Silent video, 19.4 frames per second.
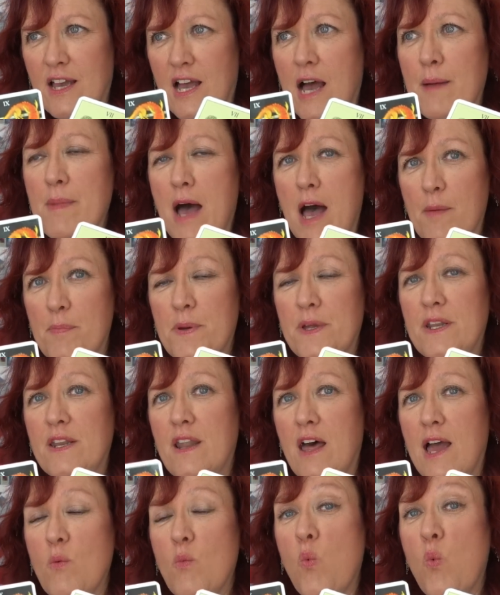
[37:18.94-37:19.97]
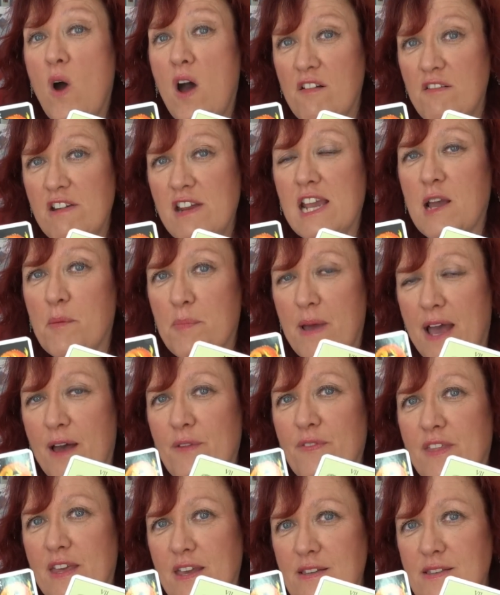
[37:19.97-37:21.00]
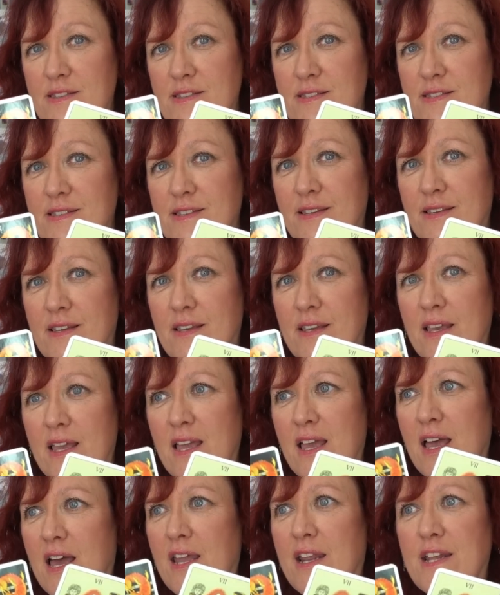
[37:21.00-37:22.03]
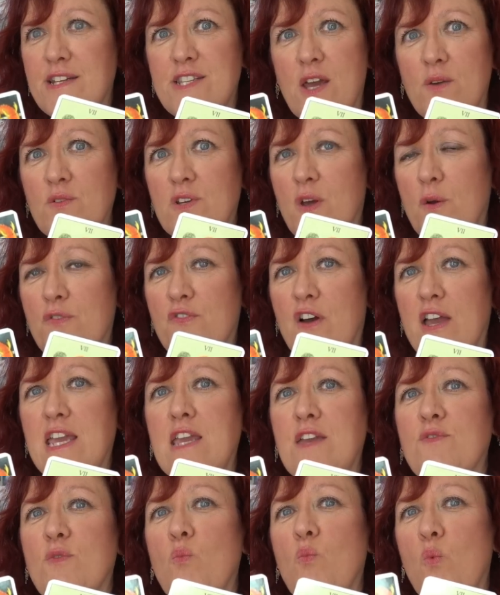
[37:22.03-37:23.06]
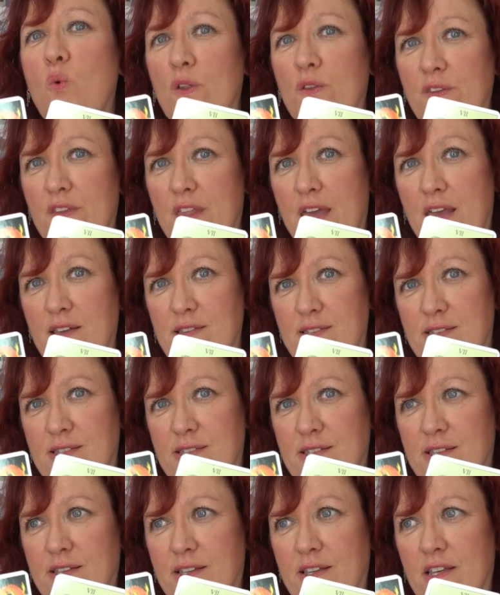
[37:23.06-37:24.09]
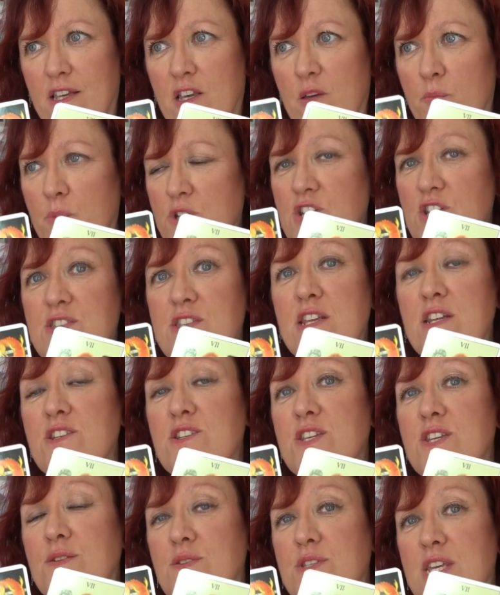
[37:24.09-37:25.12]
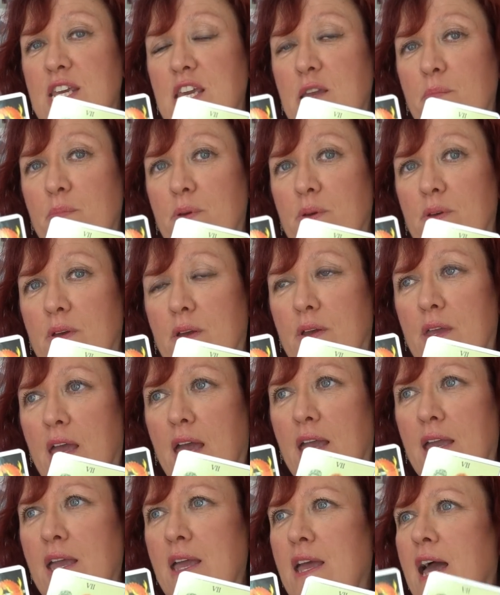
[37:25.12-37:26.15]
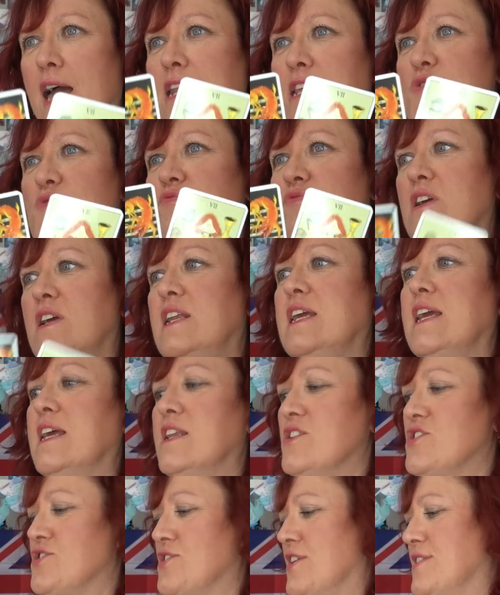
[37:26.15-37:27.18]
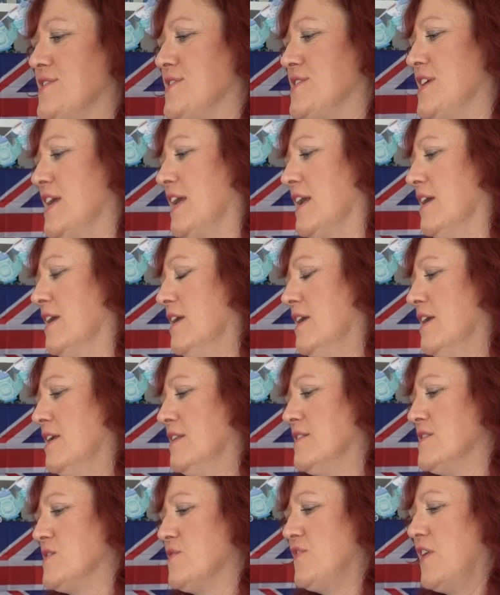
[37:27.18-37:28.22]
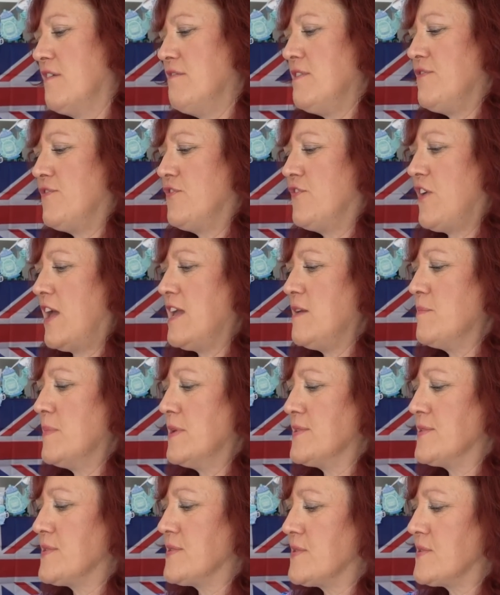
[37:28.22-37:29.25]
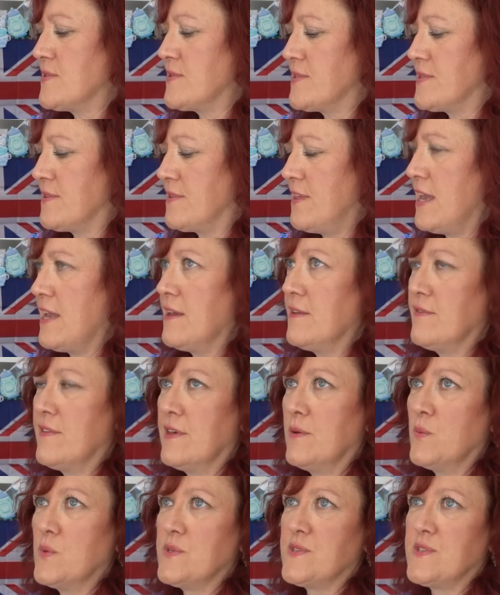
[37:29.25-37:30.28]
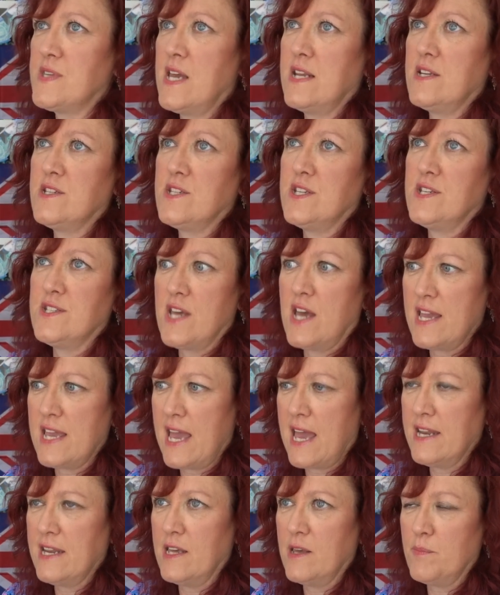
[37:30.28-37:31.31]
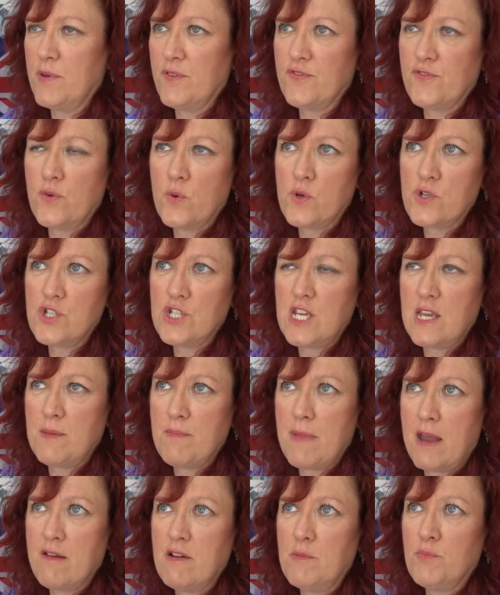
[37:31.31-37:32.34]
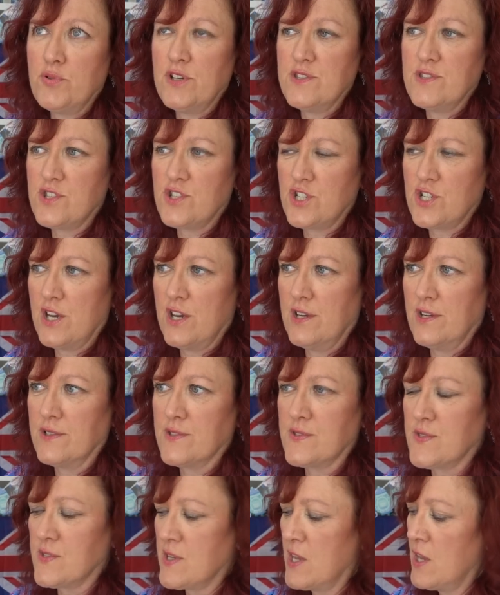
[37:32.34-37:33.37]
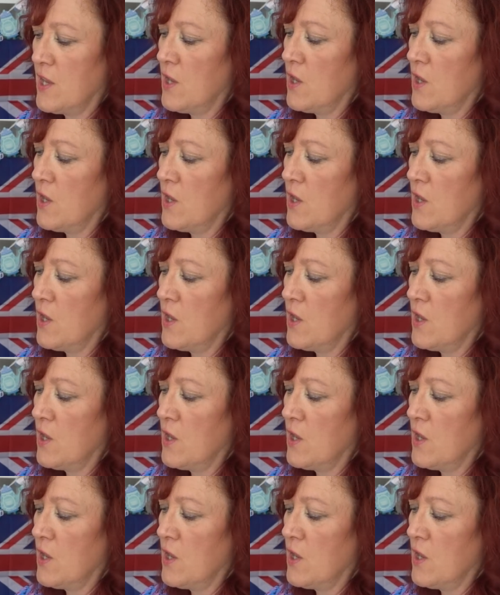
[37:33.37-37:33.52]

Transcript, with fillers: I'm up at night worrying about this, and I don't know if I even want this. But she's in too deep, okay? And it's really interesting. There's a very famous thing that was said to Diana before she married Prince Charles,